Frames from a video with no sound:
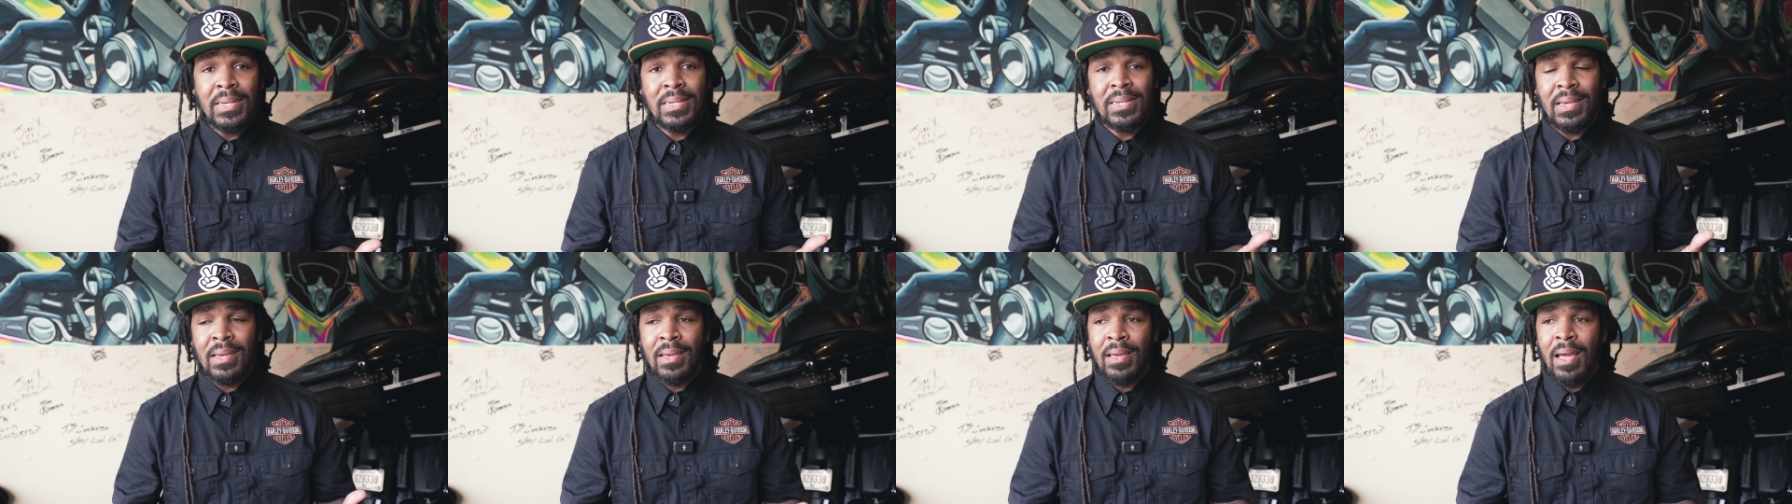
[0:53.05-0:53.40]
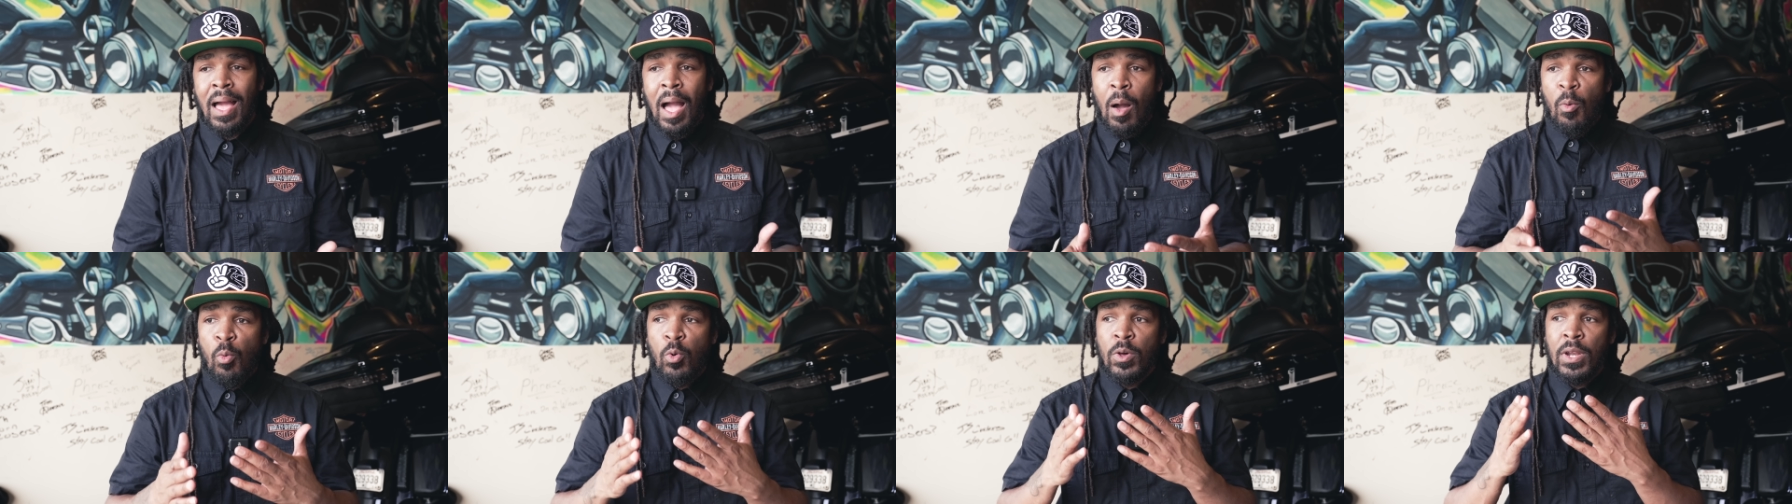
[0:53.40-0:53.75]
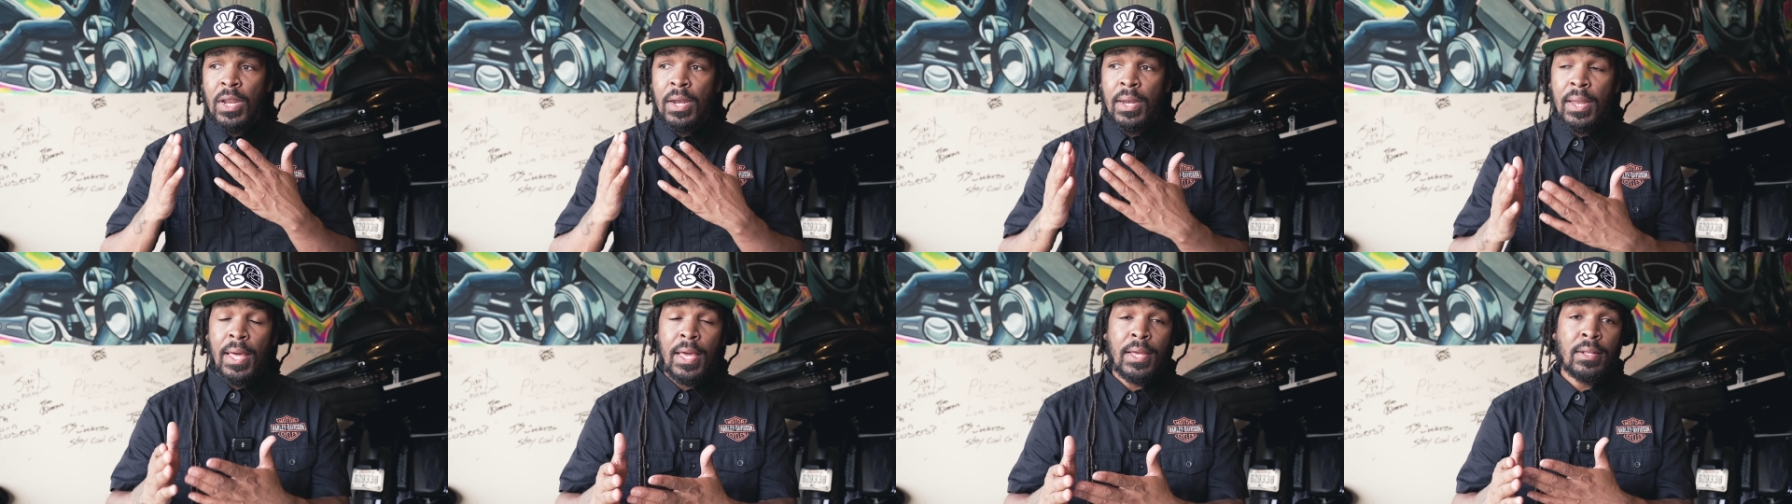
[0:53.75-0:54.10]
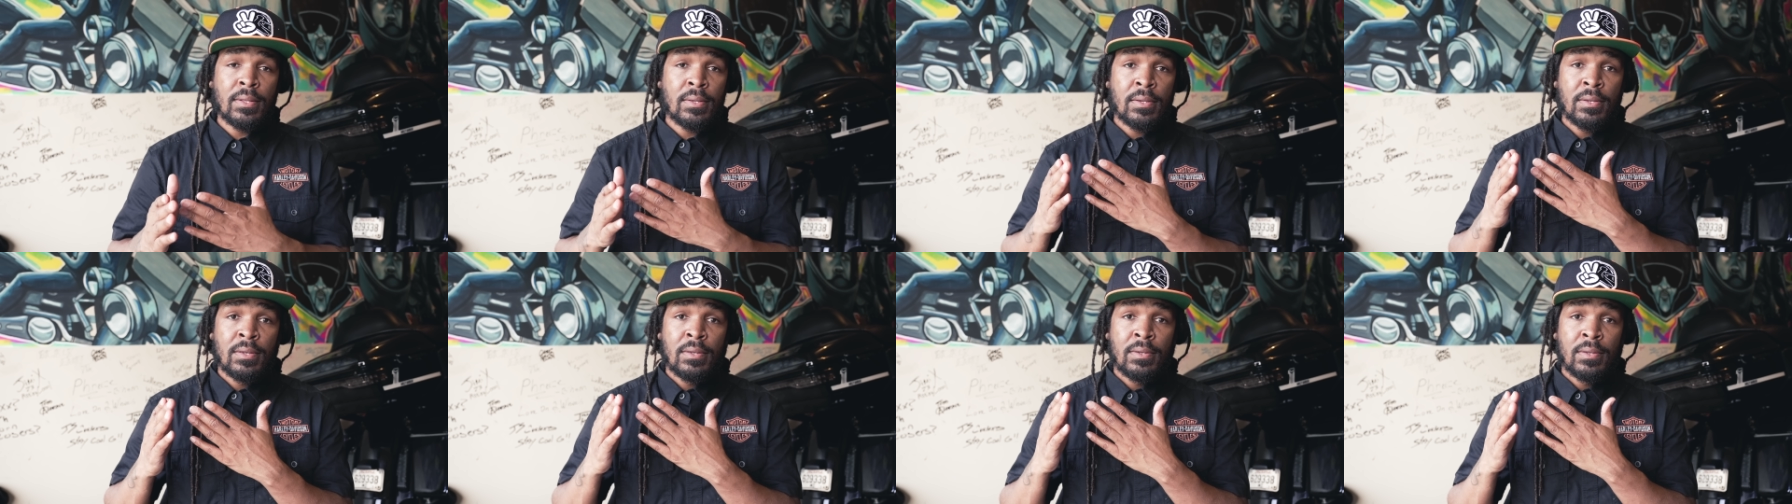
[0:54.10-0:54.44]
said, I want to let
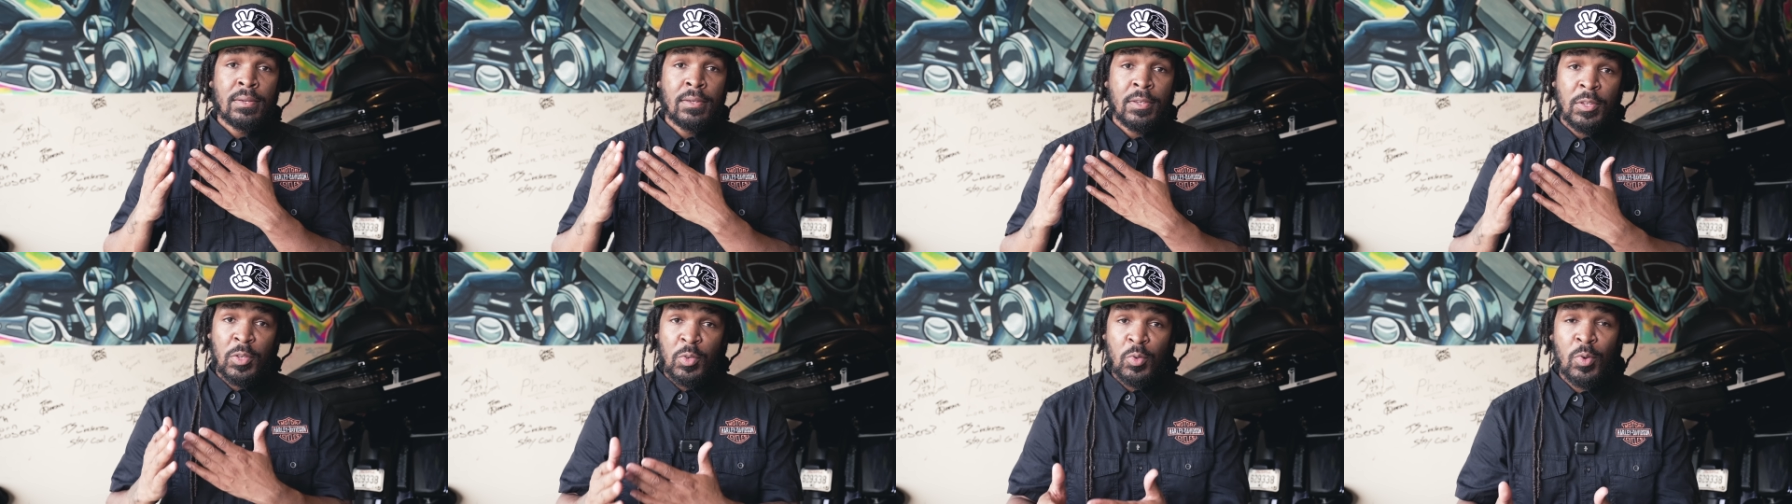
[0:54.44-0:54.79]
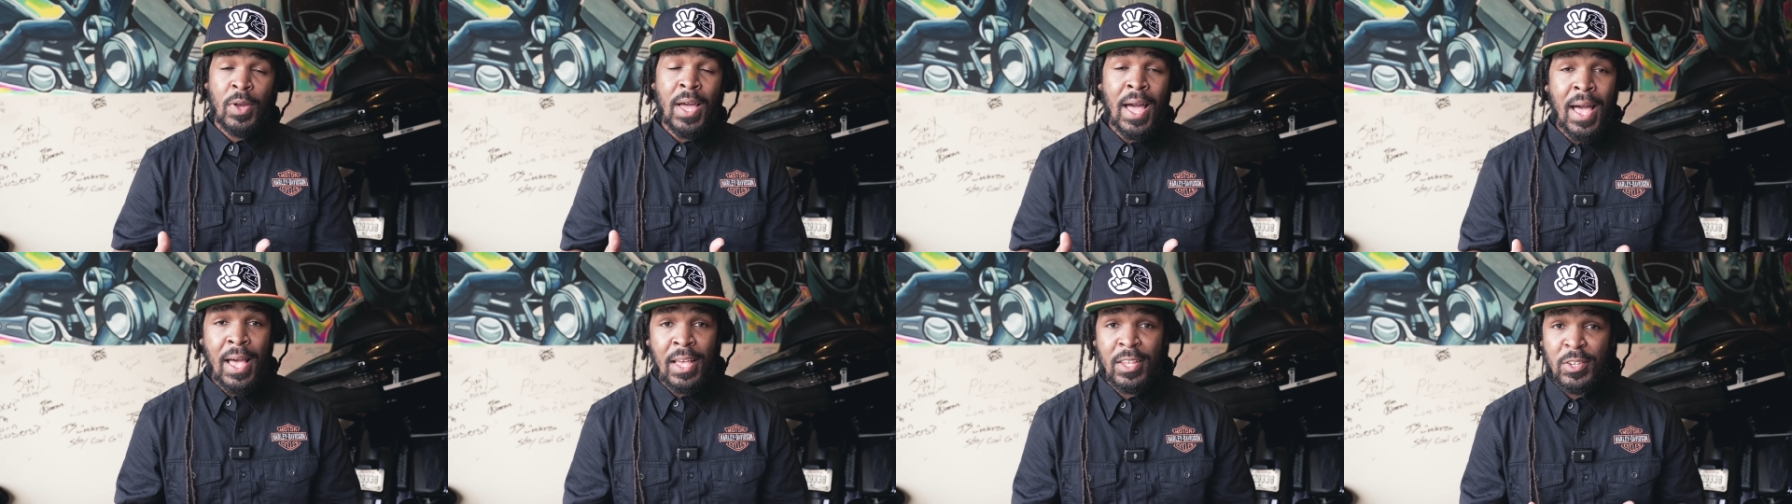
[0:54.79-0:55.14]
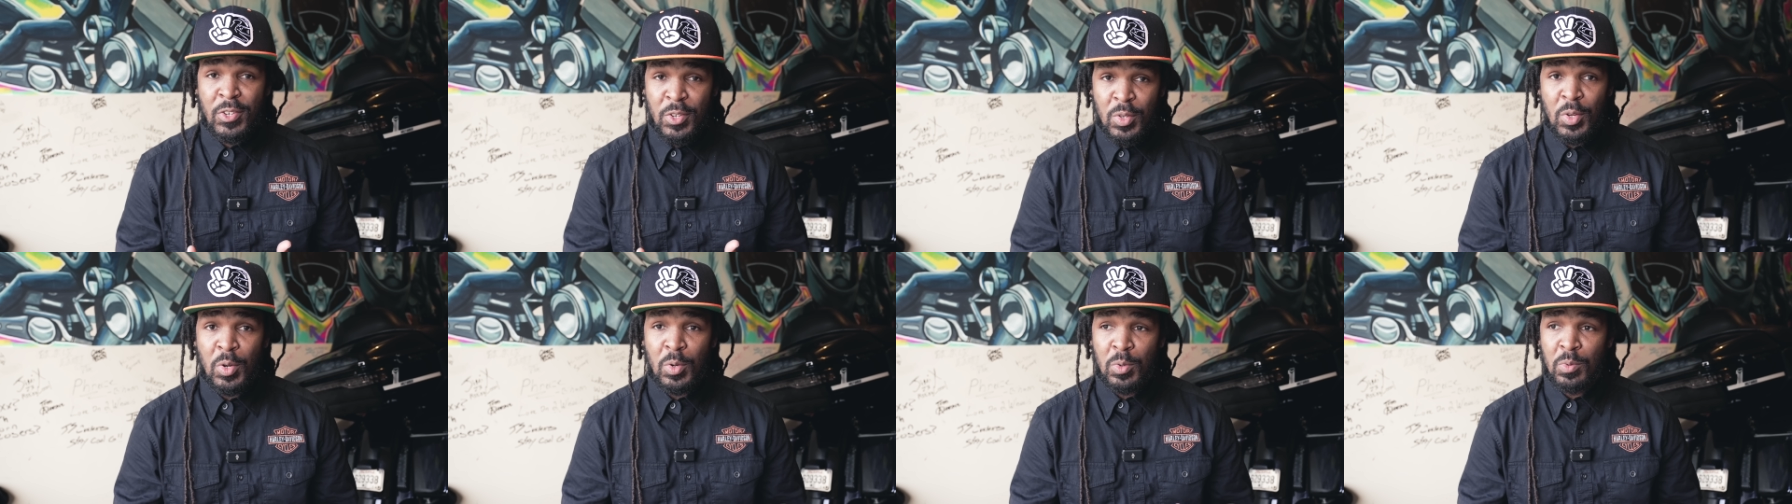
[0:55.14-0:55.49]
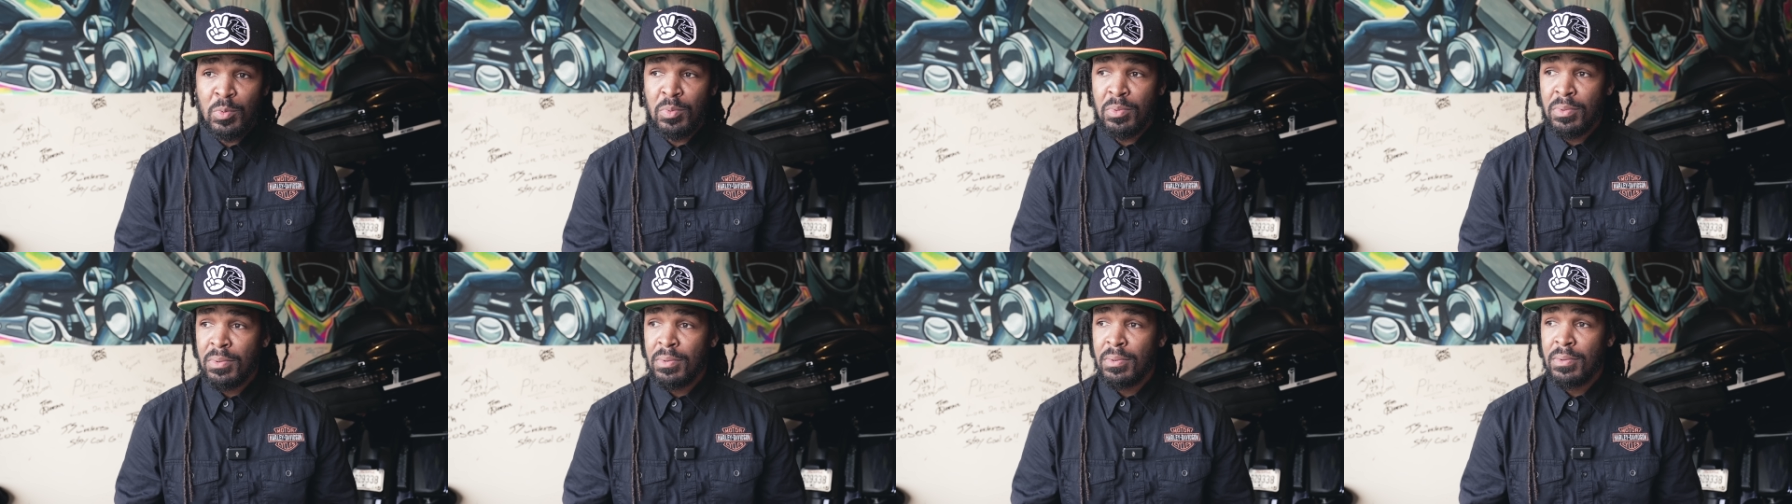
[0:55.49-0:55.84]
you guys know,